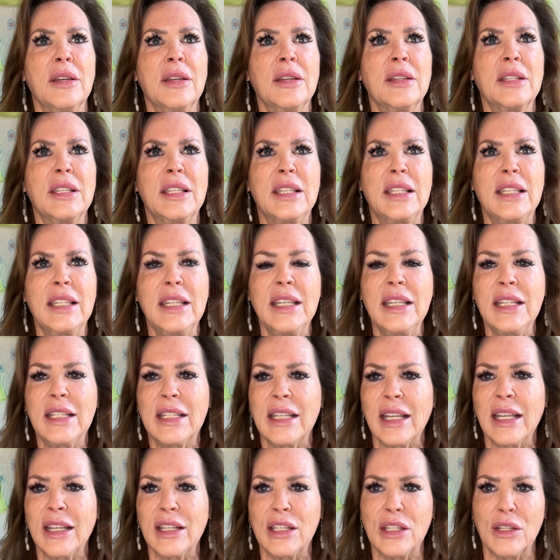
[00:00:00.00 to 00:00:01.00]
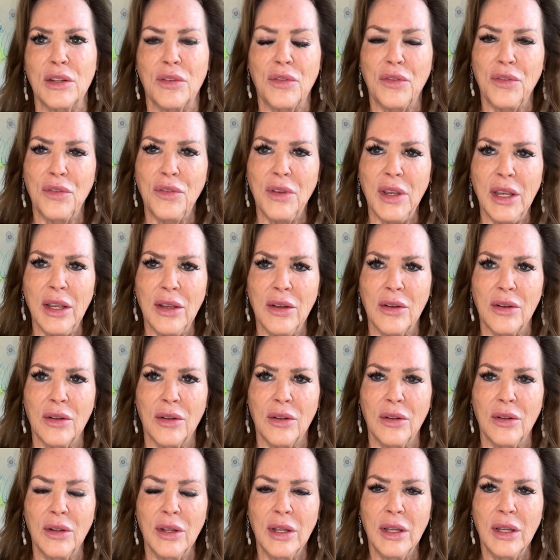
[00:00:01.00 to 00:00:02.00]
see, sense, and
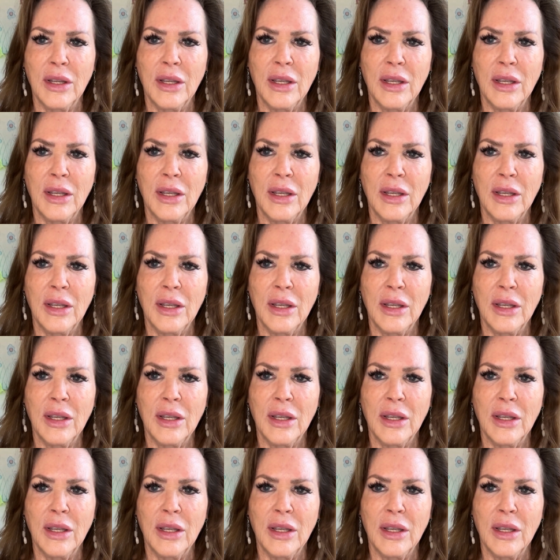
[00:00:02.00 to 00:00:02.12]
feel